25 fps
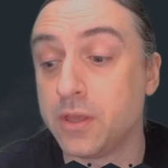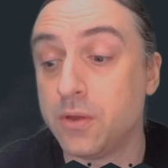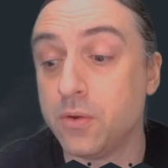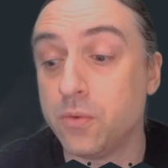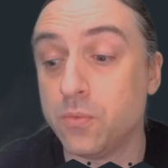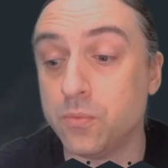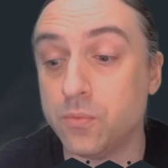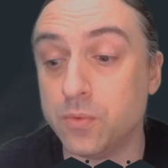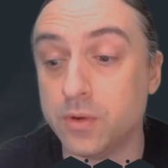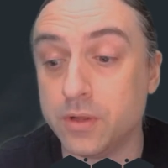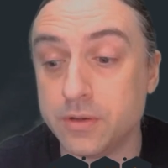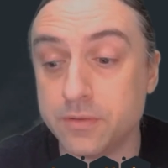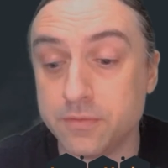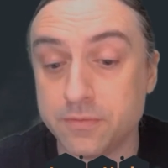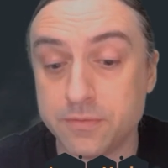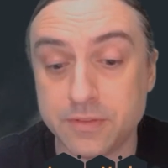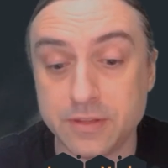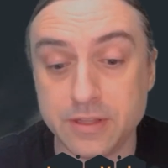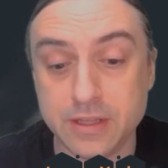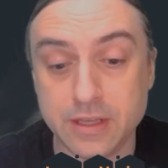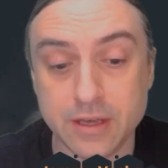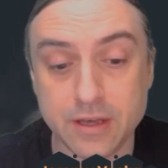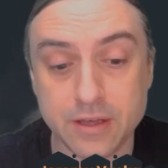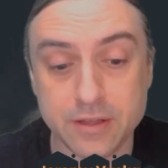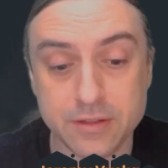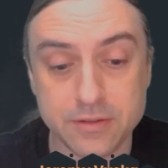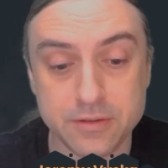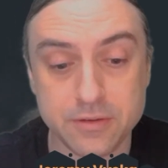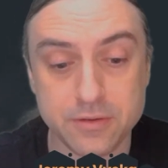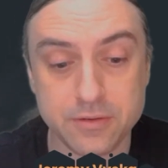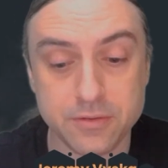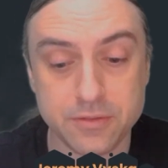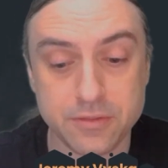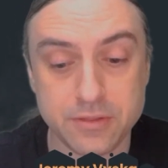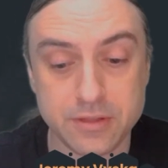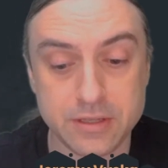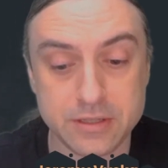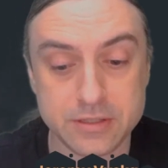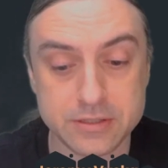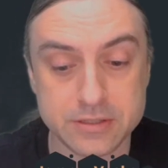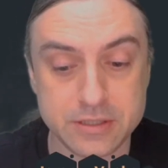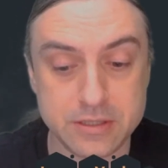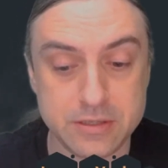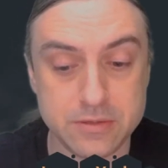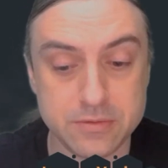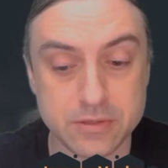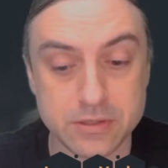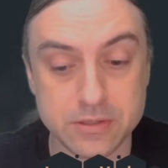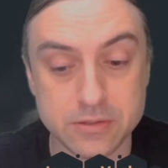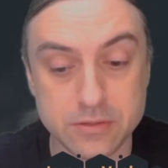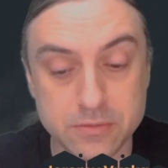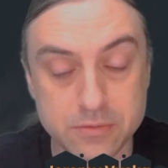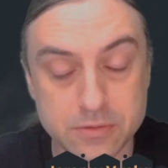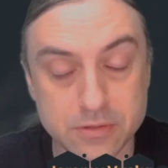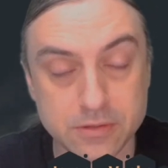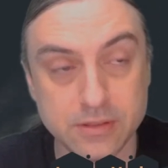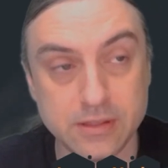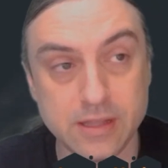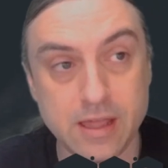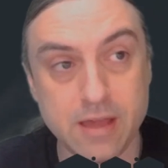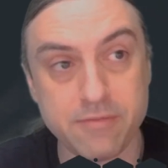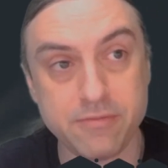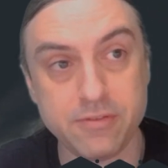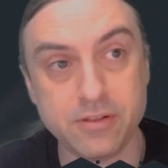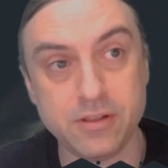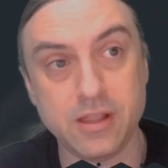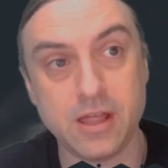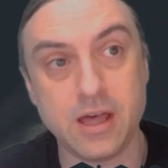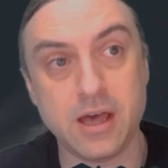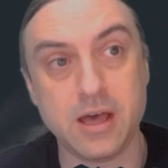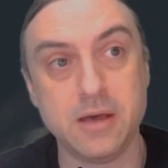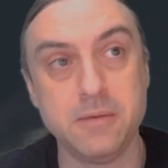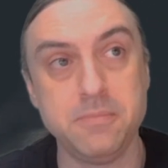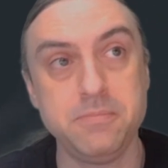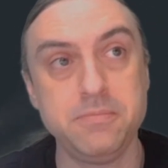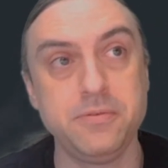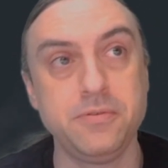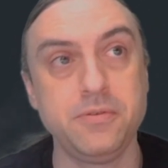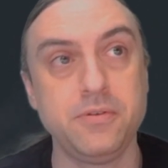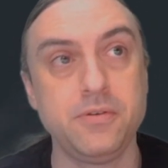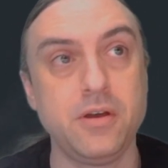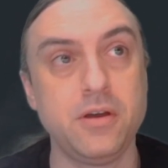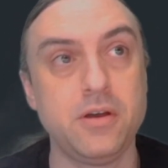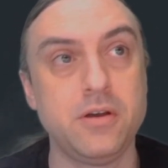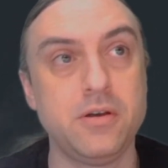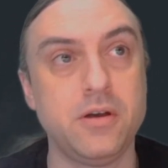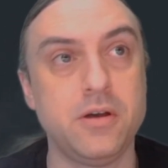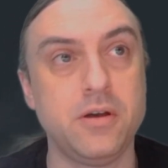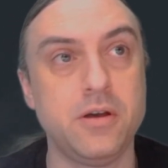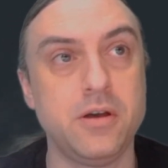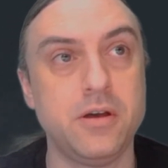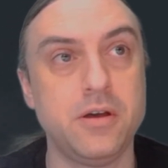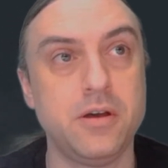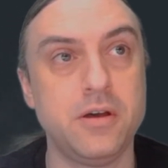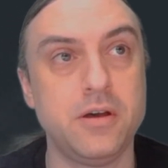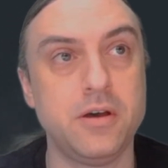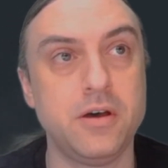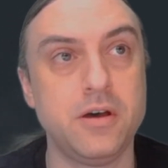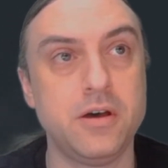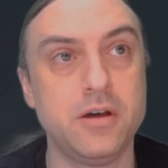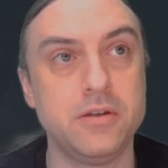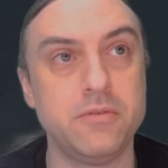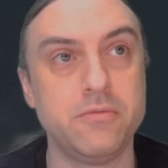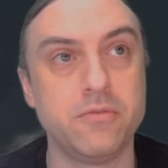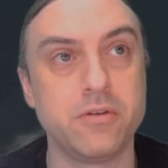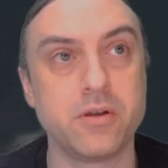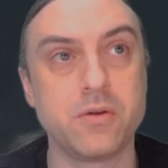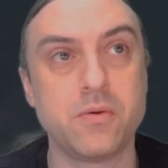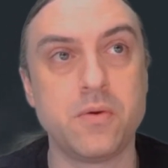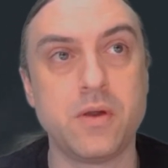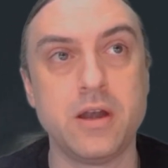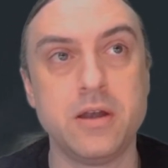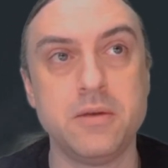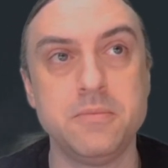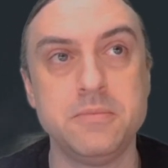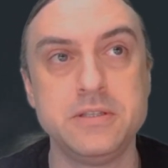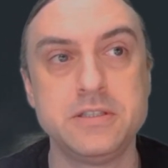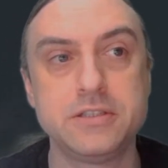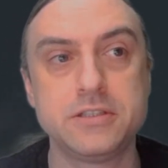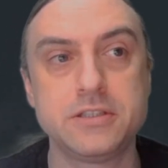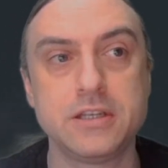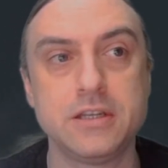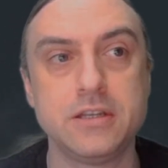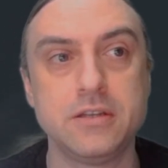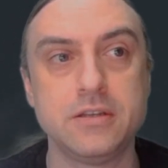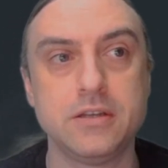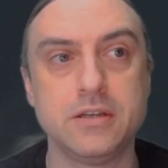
One of the other things that you can do to level up on requirements,